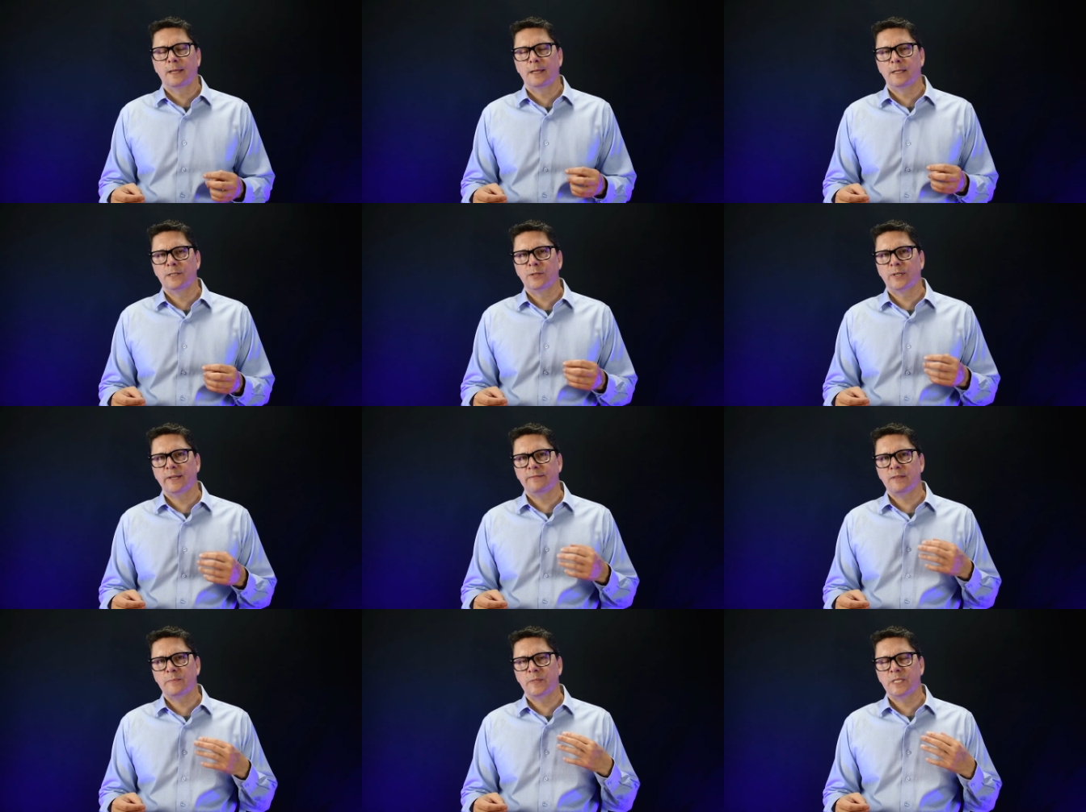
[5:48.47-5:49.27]
and you
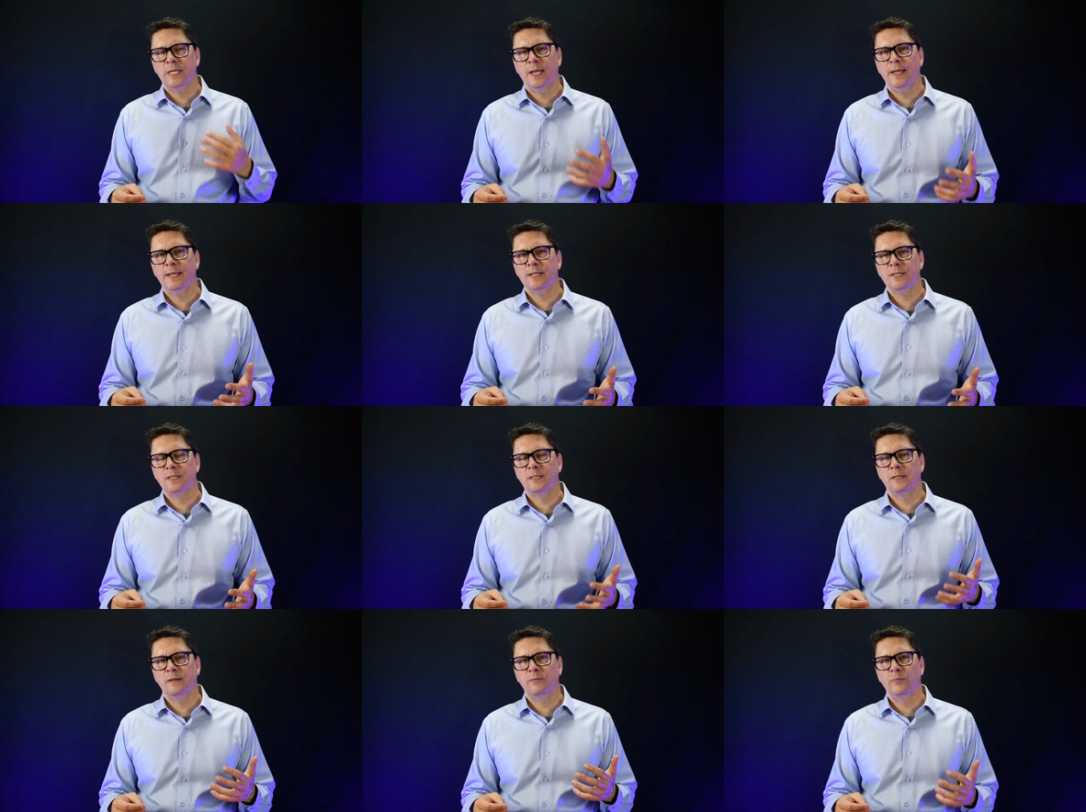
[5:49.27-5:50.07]
give them a
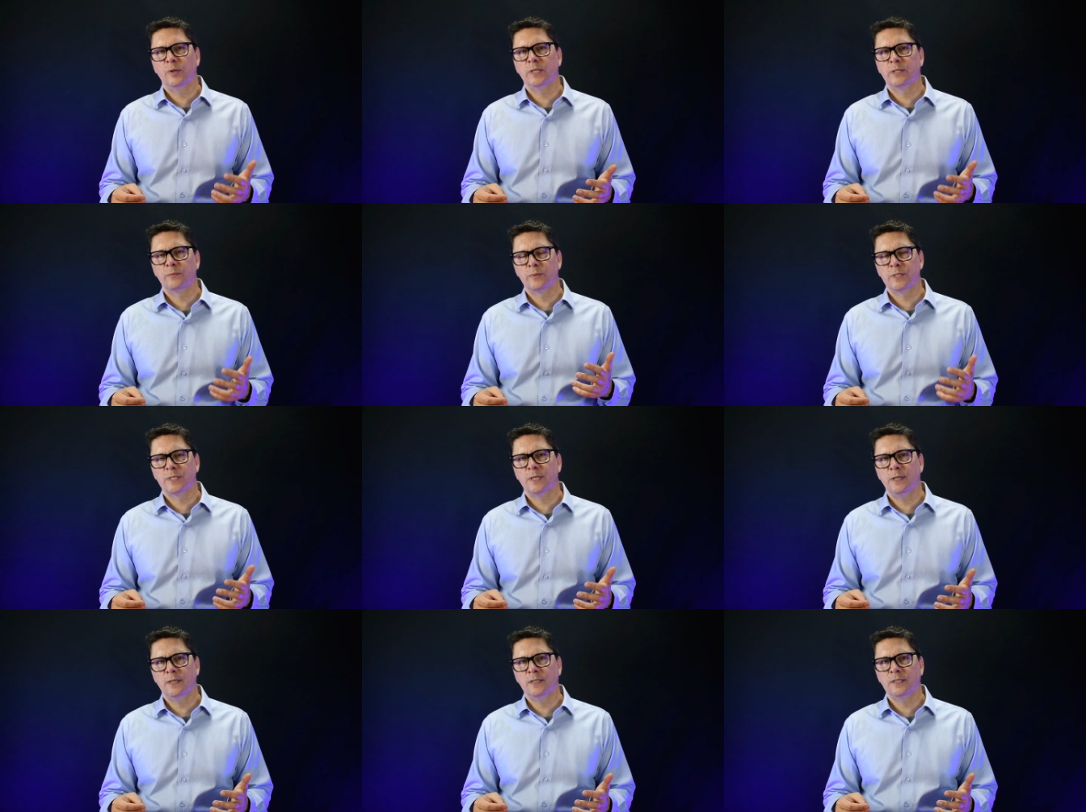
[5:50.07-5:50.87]
taste of what the
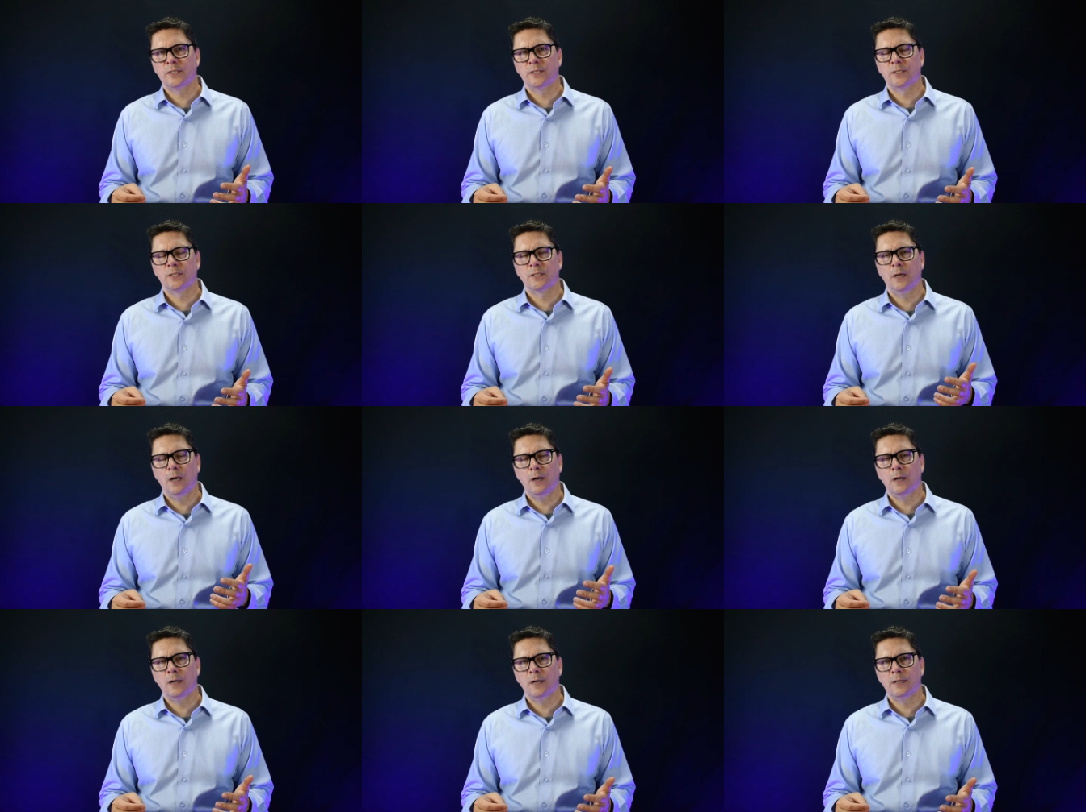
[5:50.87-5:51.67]
results
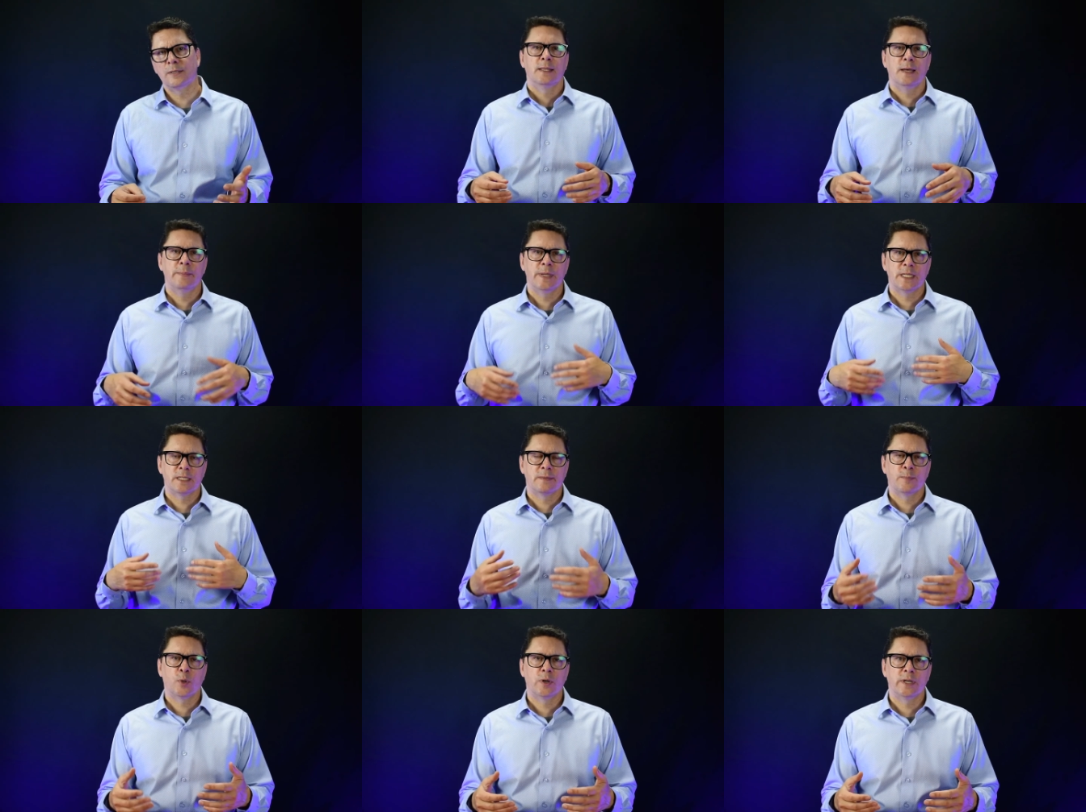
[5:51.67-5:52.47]
are, that makes
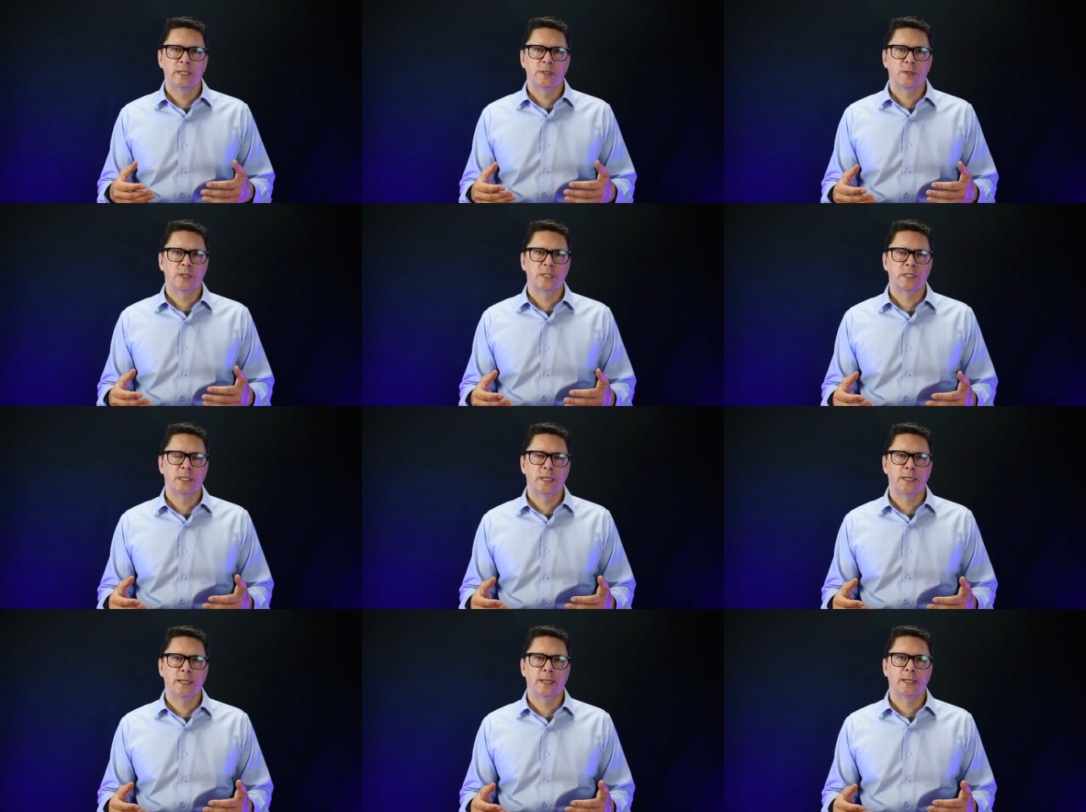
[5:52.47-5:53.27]
it more
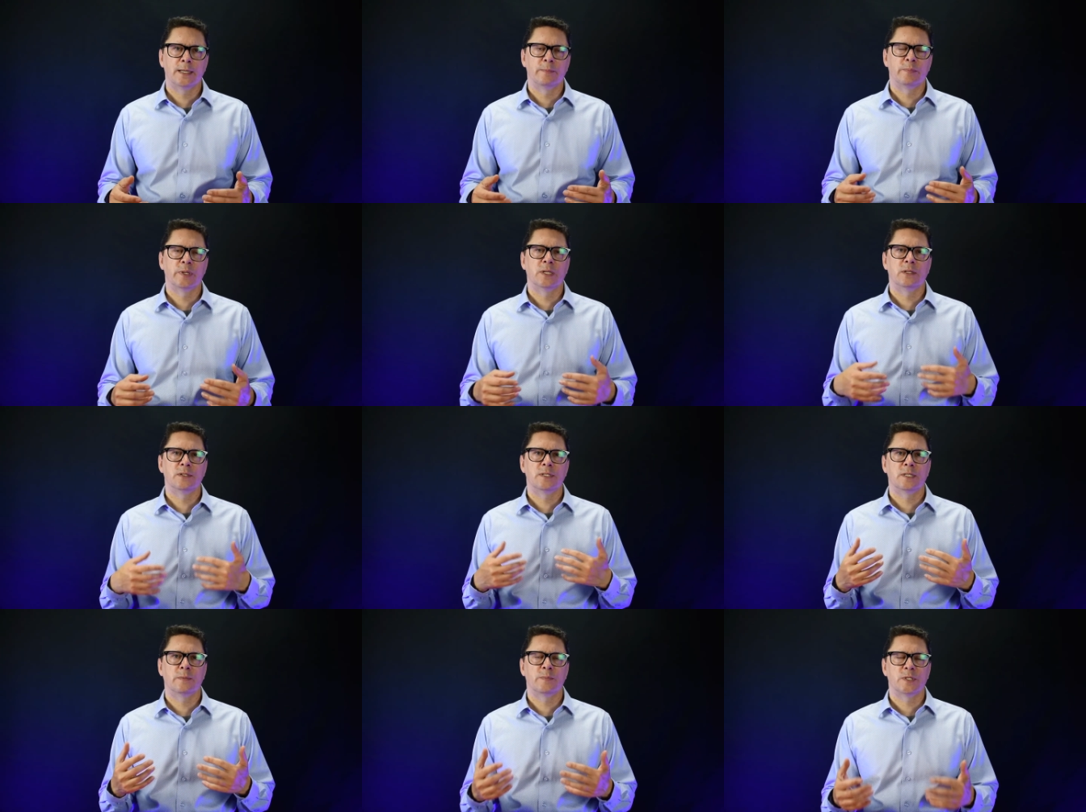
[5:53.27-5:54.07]
interesting and builds
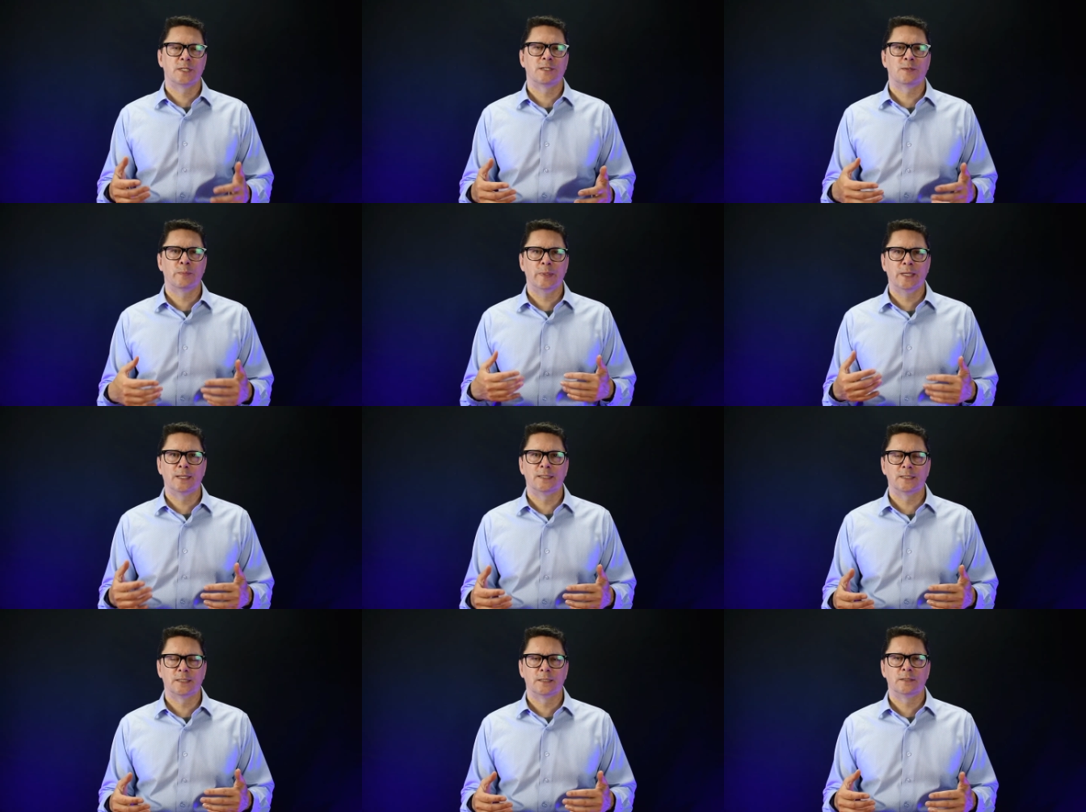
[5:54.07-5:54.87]
some suspense.